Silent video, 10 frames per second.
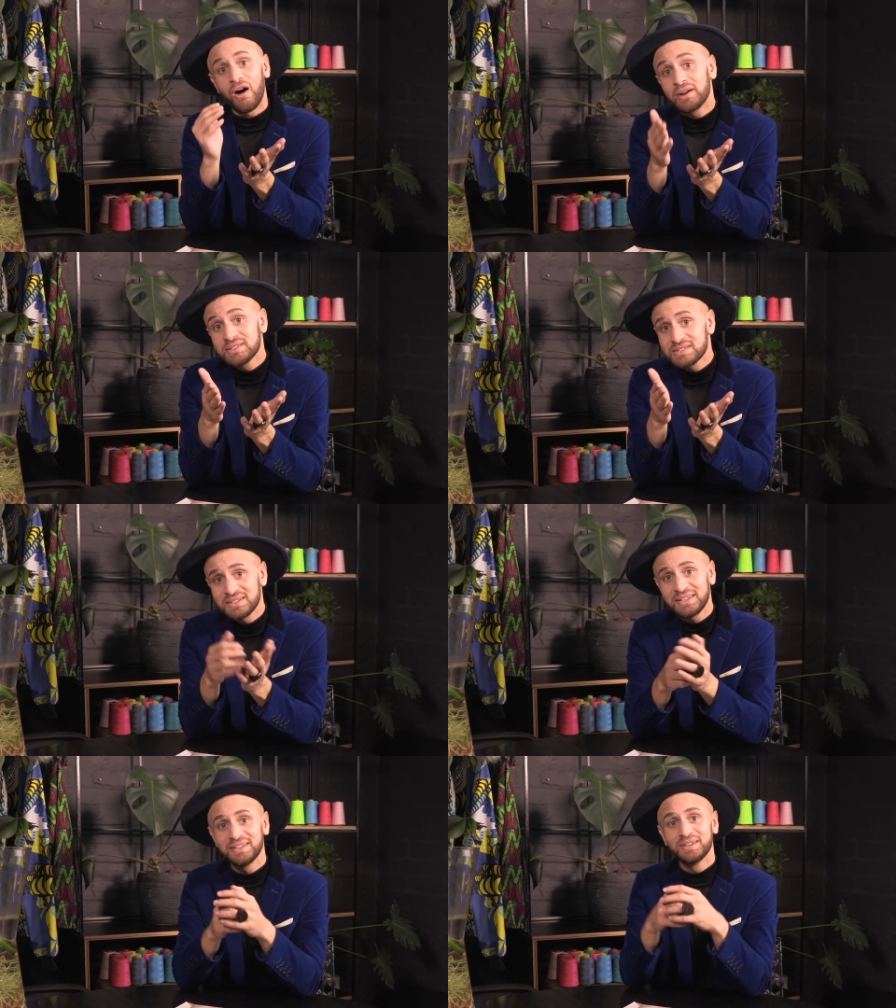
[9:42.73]

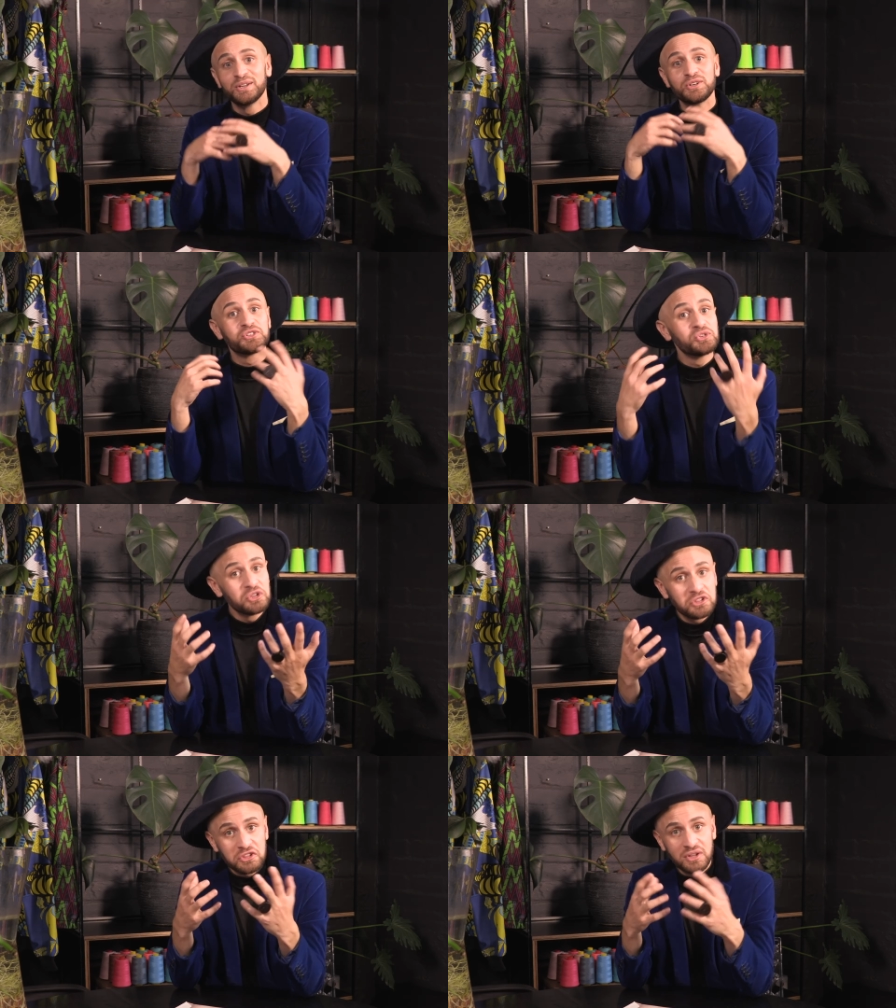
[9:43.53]
honesty,
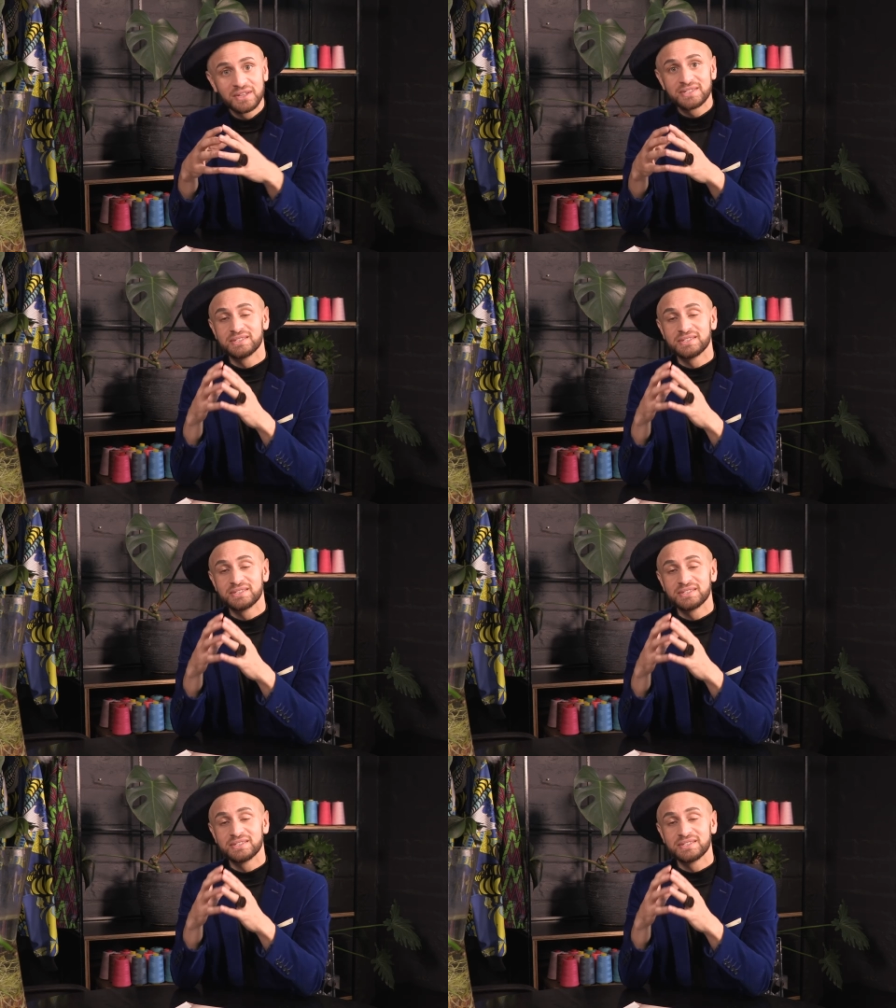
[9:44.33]
truth,